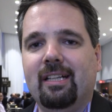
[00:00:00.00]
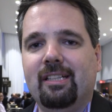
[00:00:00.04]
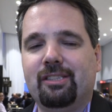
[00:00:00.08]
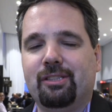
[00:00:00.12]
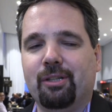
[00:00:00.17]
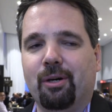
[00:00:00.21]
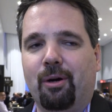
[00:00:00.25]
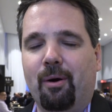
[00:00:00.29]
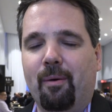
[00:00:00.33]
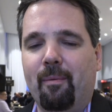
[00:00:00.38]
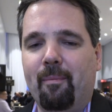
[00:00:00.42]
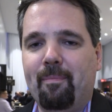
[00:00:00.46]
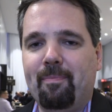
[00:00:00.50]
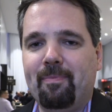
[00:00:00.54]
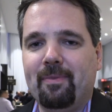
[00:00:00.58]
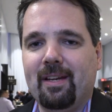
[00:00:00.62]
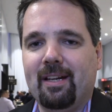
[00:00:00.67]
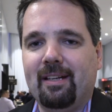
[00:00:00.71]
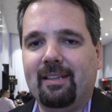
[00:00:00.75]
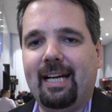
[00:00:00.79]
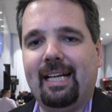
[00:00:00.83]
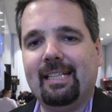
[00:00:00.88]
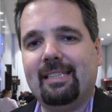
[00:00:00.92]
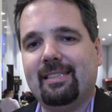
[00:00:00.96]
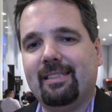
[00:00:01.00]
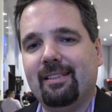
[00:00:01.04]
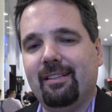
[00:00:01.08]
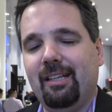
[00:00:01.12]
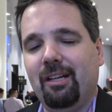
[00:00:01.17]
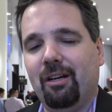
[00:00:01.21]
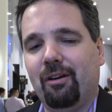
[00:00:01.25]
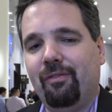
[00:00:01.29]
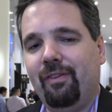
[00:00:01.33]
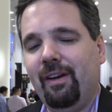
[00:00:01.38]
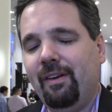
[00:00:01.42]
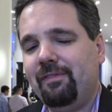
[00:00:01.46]
So that's, you
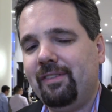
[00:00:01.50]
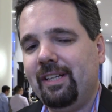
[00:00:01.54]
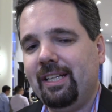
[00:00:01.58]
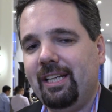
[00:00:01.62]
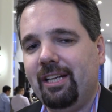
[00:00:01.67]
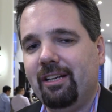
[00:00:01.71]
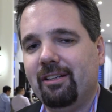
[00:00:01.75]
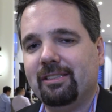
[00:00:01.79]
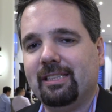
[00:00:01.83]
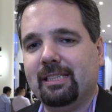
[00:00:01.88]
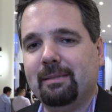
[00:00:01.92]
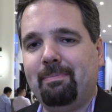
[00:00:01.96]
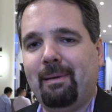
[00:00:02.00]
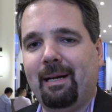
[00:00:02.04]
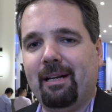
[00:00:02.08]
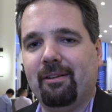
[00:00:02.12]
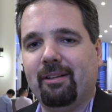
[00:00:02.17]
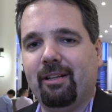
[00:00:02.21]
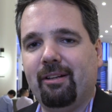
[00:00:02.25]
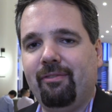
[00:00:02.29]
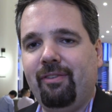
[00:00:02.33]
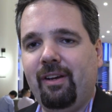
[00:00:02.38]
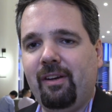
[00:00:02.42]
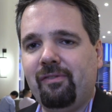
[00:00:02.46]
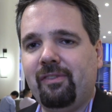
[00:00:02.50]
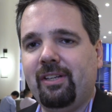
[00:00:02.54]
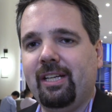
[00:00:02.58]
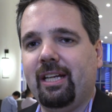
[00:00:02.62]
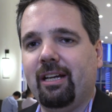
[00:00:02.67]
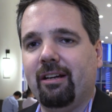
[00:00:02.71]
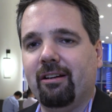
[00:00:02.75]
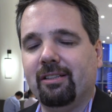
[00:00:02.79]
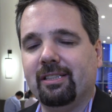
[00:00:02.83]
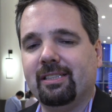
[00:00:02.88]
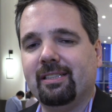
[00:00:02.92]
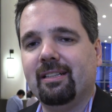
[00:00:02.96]
know, 15 years is better than 50
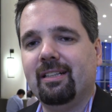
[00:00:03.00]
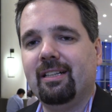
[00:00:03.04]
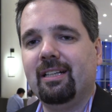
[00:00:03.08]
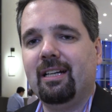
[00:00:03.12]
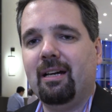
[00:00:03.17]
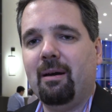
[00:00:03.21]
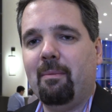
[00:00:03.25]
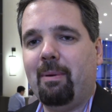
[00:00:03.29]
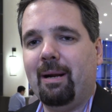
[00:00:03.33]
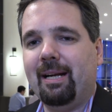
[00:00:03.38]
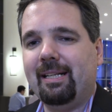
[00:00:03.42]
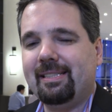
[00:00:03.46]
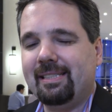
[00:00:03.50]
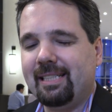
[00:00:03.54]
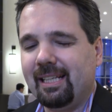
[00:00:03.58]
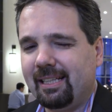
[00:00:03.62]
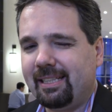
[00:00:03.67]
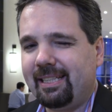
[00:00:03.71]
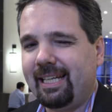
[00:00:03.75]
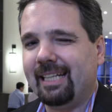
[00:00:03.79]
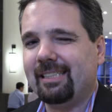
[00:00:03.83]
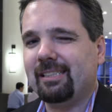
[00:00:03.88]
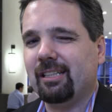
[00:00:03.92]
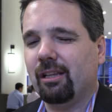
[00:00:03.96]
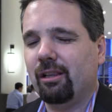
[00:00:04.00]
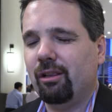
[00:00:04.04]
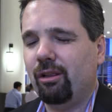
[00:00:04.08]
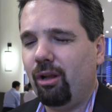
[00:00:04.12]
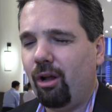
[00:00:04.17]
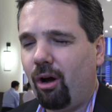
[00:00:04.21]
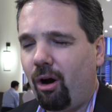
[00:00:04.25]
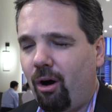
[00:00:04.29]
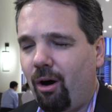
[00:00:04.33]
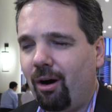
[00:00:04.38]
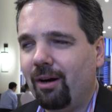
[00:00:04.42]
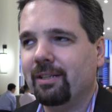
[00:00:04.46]
years, but it still takes a
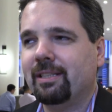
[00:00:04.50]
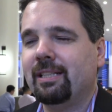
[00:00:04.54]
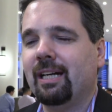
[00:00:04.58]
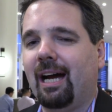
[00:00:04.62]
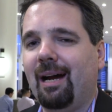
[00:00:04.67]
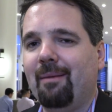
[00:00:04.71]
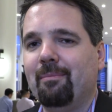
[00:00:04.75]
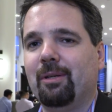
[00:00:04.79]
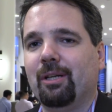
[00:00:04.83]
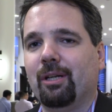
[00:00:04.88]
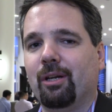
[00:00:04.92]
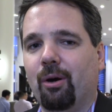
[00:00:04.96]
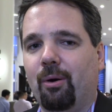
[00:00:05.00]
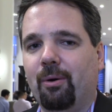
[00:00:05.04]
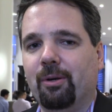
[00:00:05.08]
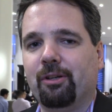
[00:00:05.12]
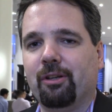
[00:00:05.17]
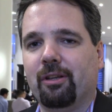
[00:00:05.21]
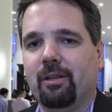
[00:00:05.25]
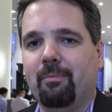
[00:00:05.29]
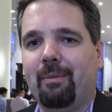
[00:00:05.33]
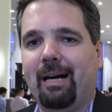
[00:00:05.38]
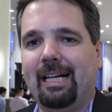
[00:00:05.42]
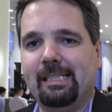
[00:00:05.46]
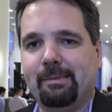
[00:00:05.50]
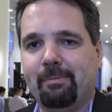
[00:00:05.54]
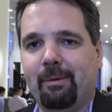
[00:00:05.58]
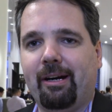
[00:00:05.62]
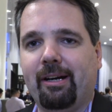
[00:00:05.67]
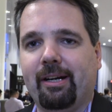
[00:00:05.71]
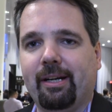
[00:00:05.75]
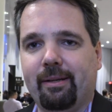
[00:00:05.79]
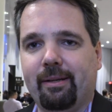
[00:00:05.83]
long time to go into the mass market.